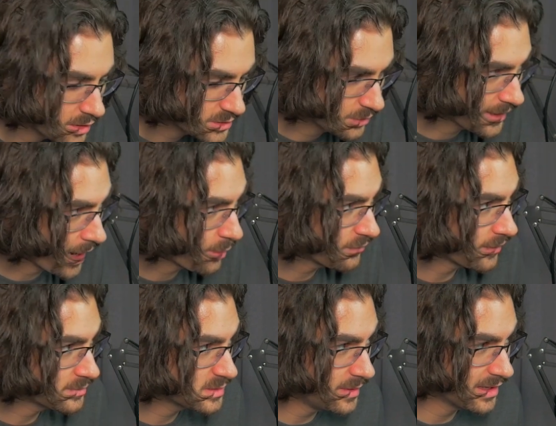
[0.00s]
So now if
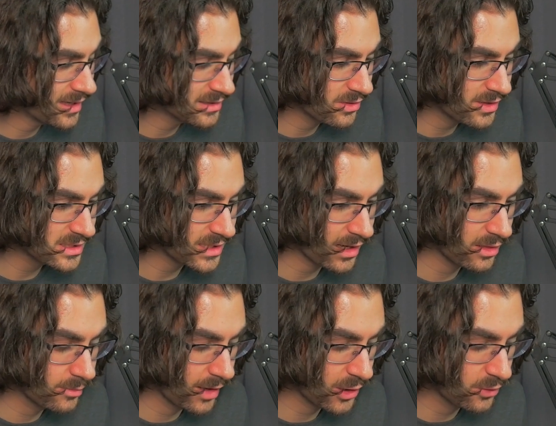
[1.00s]
I'm speaking into this side of
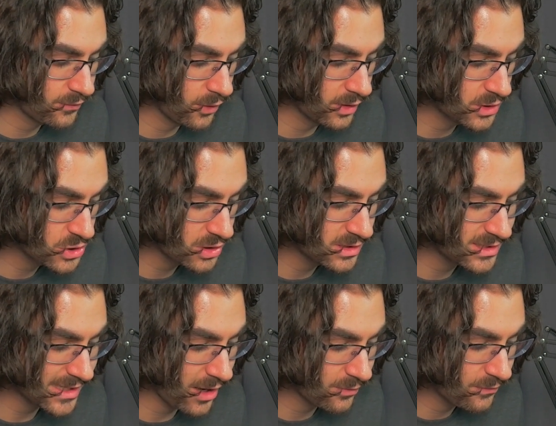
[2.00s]
the microphone, it should
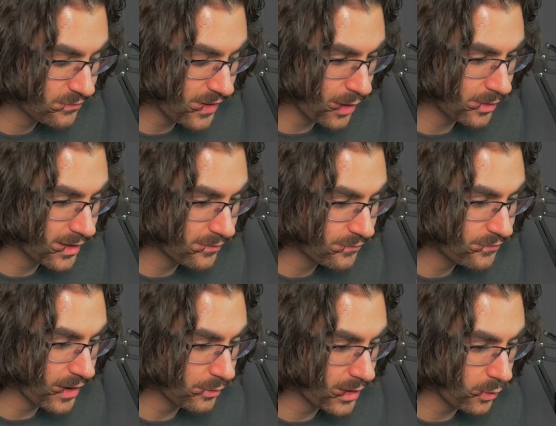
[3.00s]
sound very,
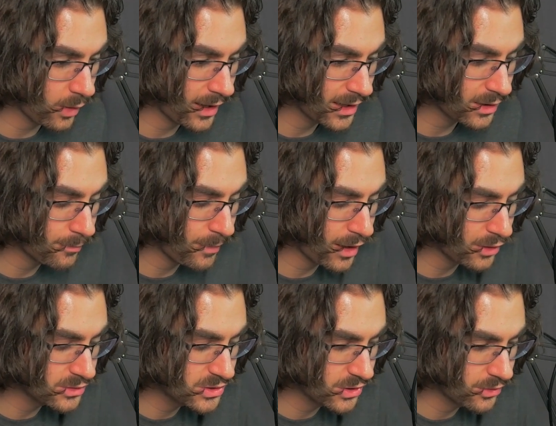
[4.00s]
very quiet
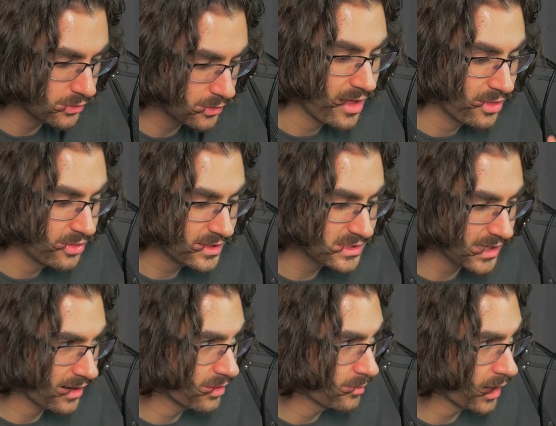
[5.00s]
compared to this
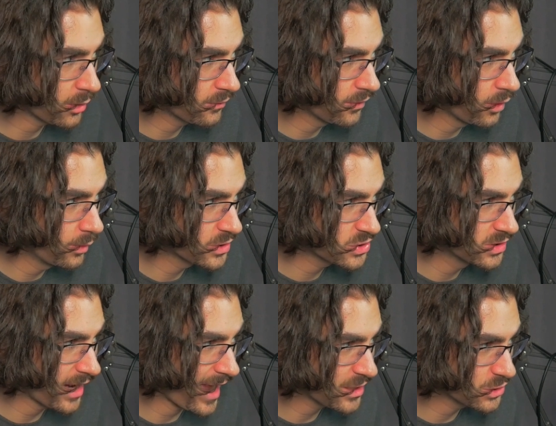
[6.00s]
side of the microphone, which should
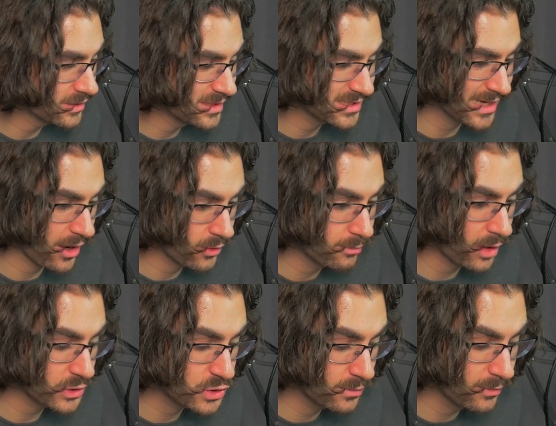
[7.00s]
actually sound
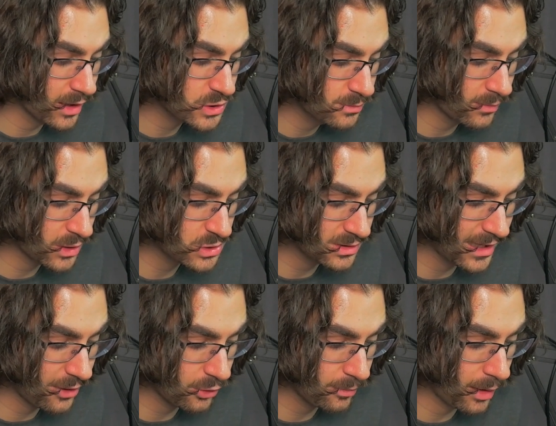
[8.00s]
much, much, much
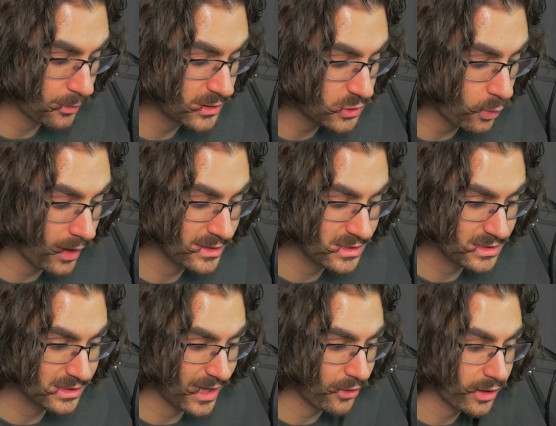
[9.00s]
louder, probably twice
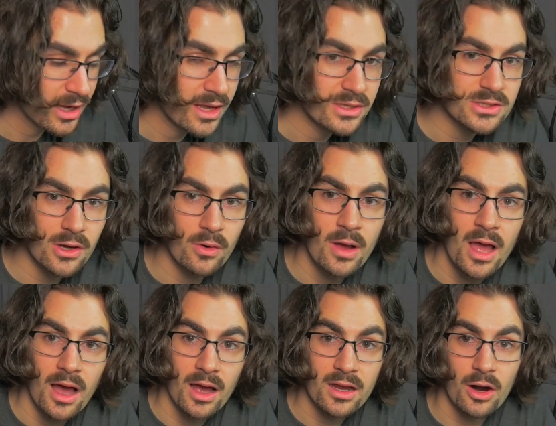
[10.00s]
as loud. So
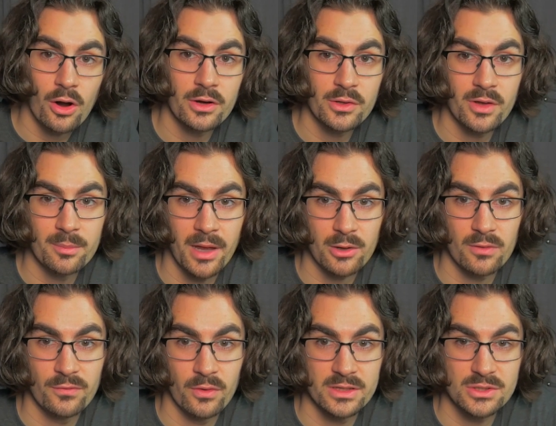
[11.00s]
a Cardioid
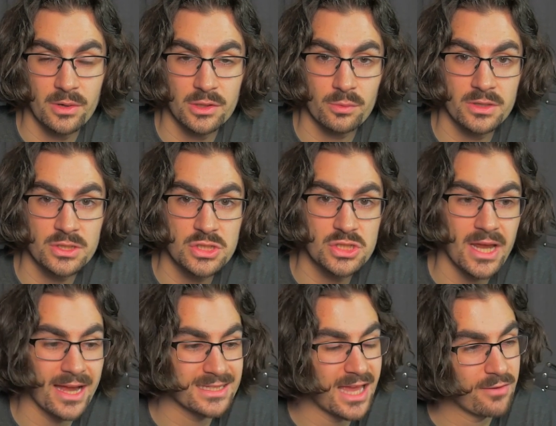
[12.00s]
microphone is going to
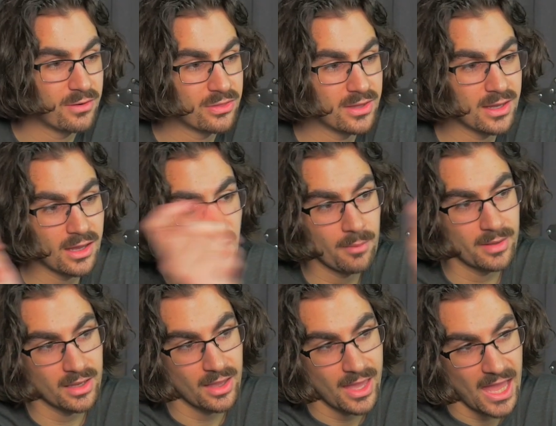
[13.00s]
reject everything
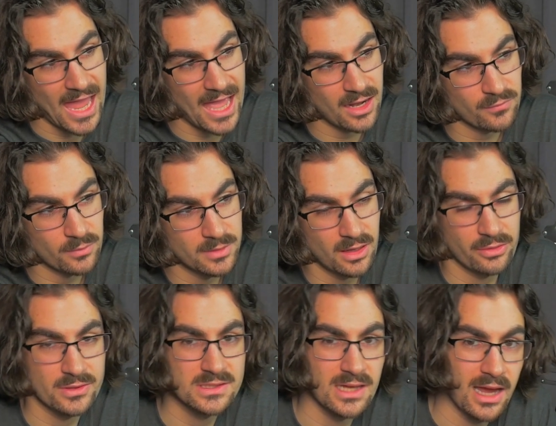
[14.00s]
coming at it from the
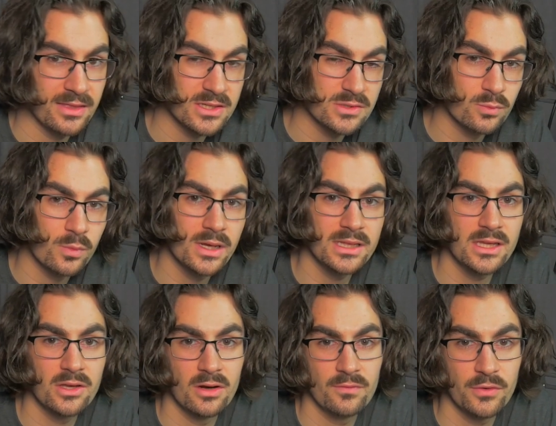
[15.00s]
other side. This is really
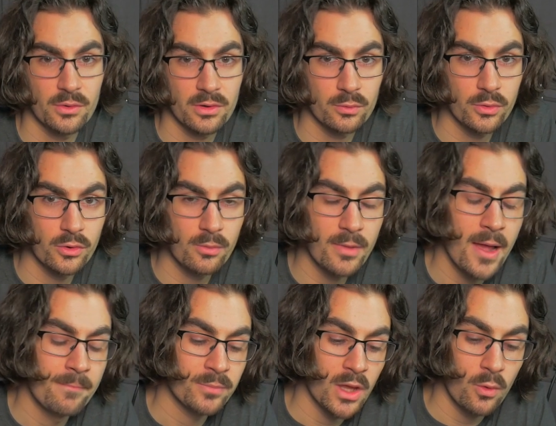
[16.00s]
good if you're in a room
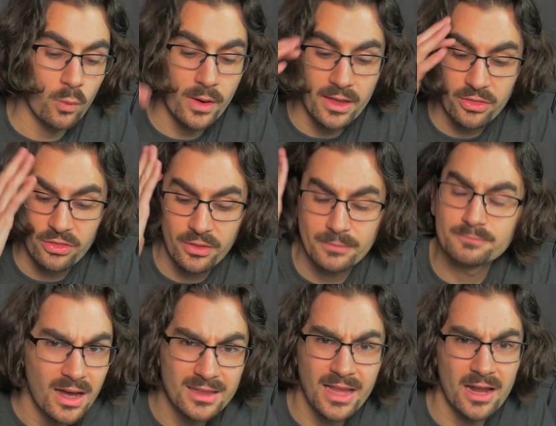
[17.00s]
with
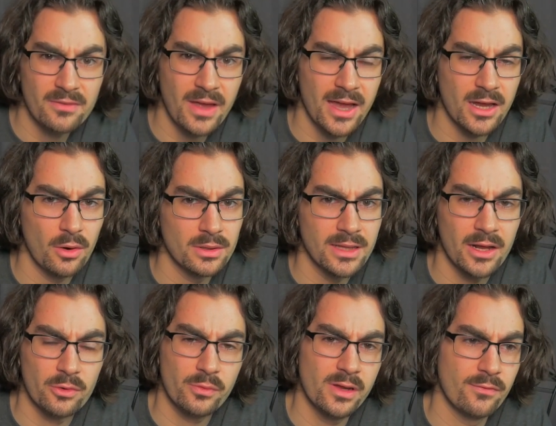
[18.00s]
a lot of echo, a lot
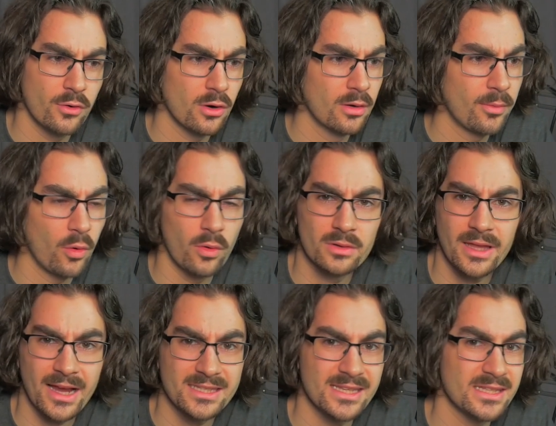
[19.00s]
of reverb, or
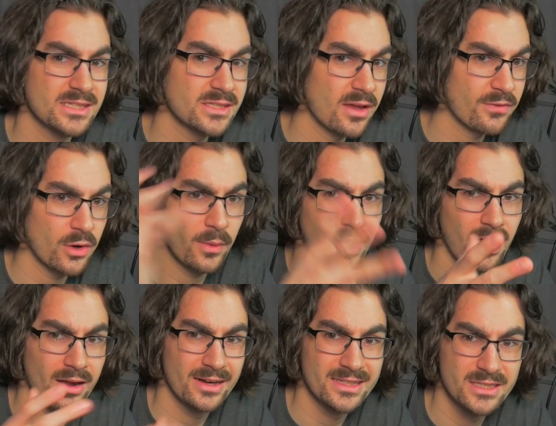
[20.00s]
like I said, stuff going
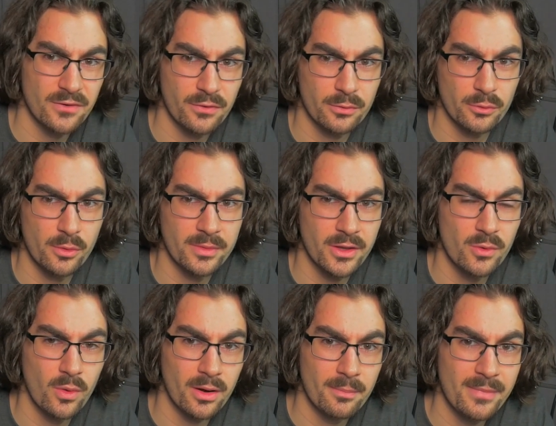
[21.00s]
on in a different room that you
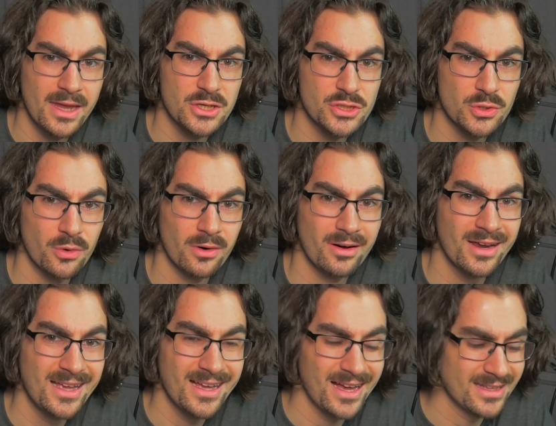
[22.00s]
want to make sure
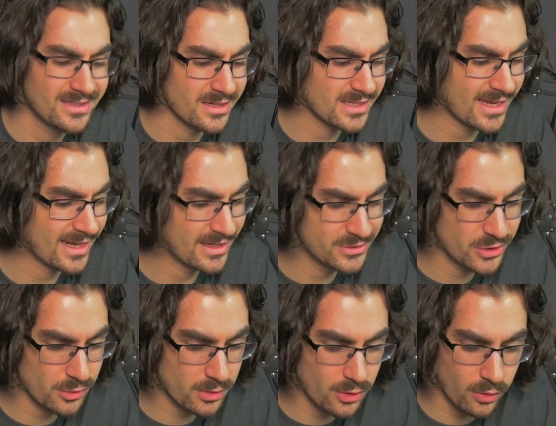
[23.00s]
doesn't get into
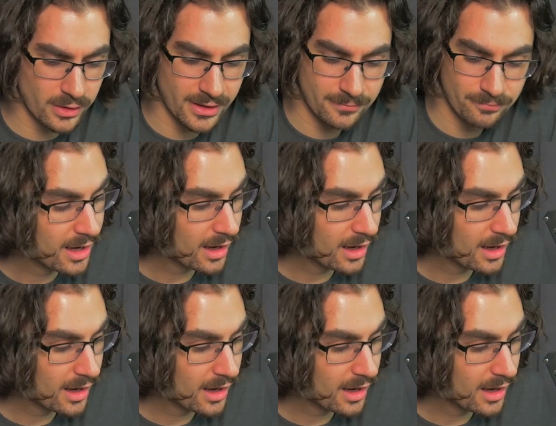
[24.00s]
your recording.